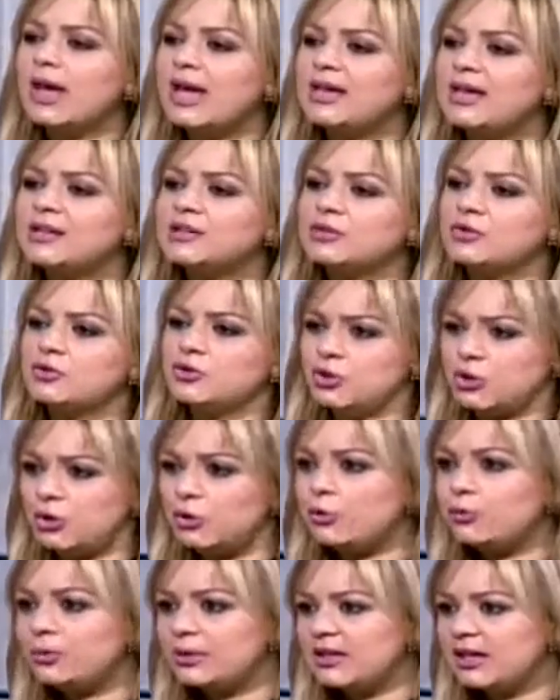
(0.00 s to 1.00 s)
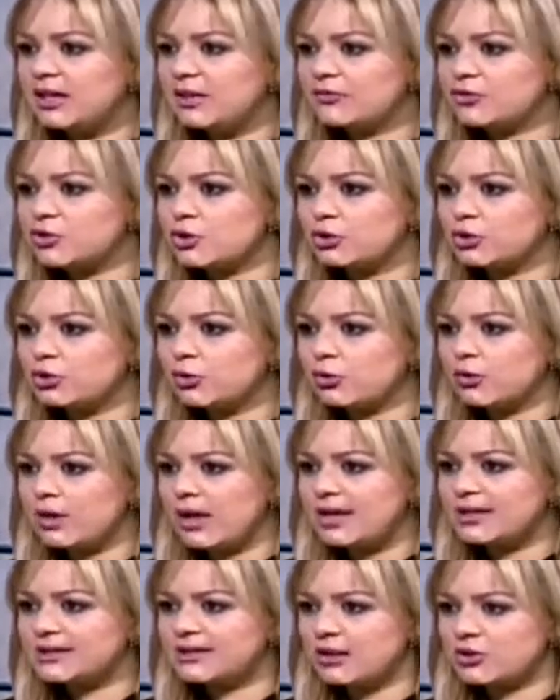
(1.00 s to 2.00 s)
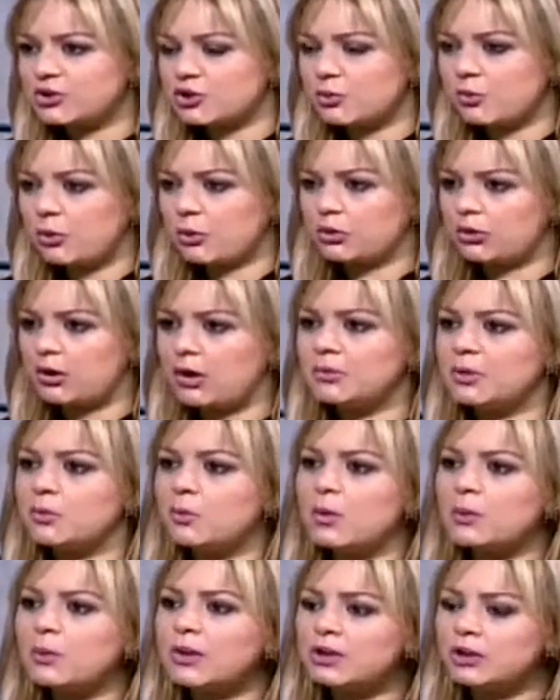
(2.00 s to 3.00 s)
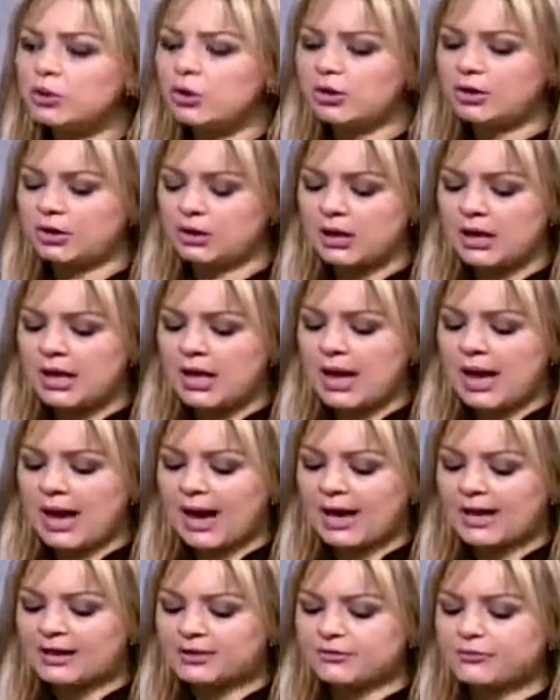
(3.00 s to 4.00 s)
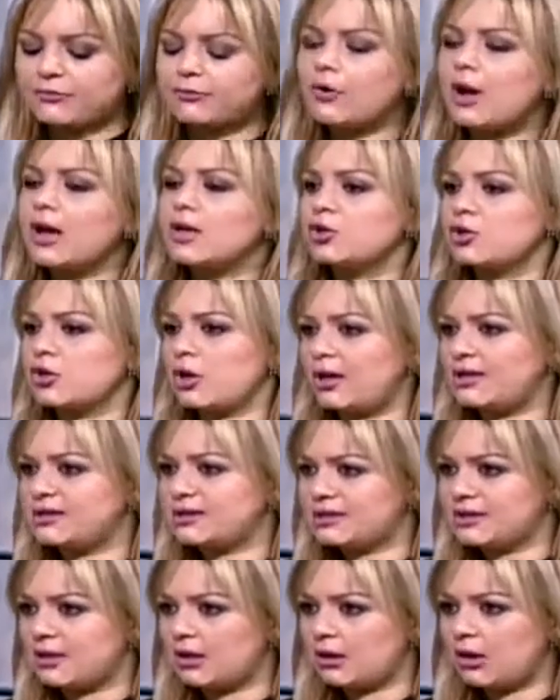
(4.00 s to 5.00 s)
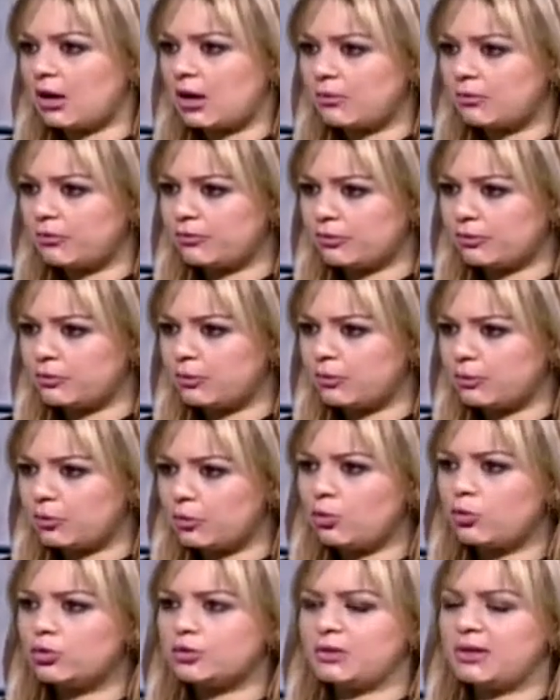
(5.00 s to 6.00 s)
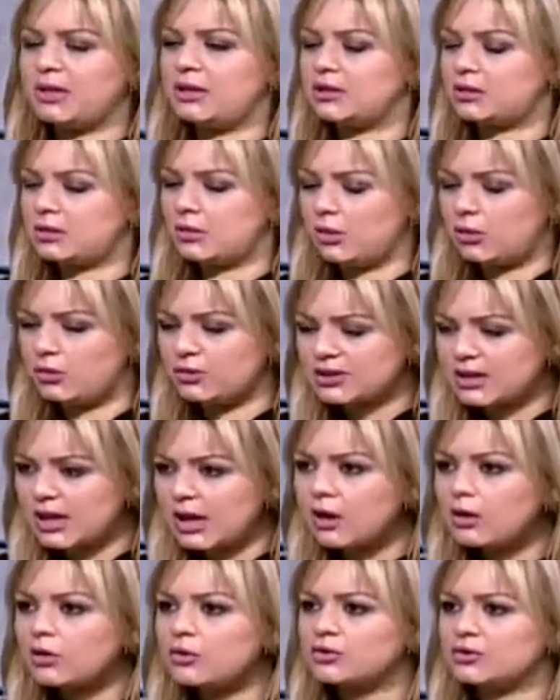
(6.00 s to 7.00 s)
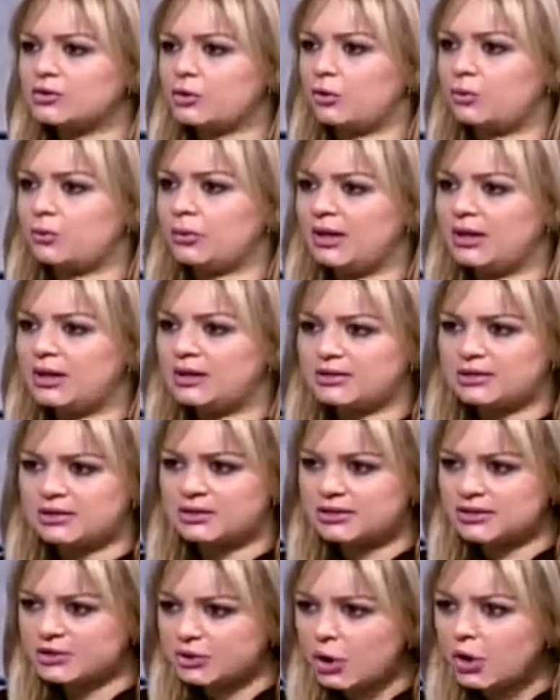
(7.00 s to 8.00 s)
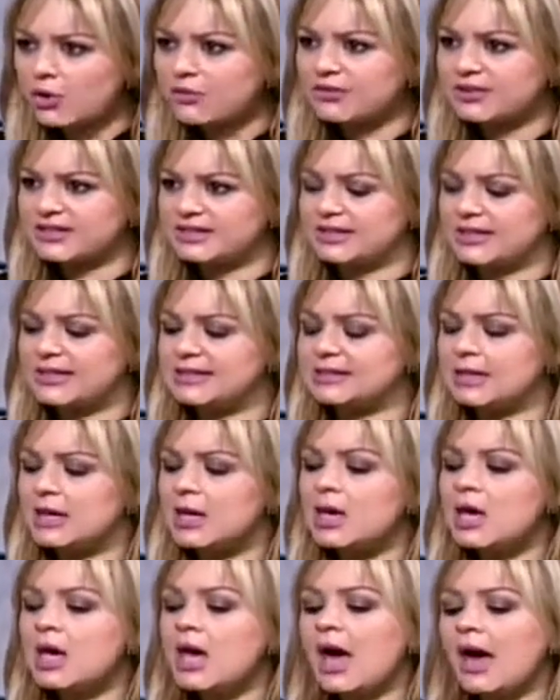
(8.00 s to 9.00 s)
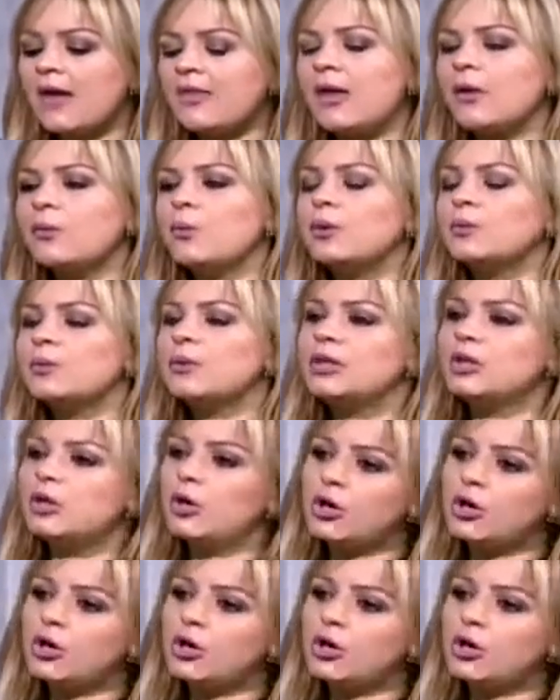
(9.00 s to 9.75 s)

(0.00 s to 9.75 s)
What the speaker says: will create, do you believe, should create such a model? I mean, when we look at franchises that come from abroad, be it in hotels or be it in services, and then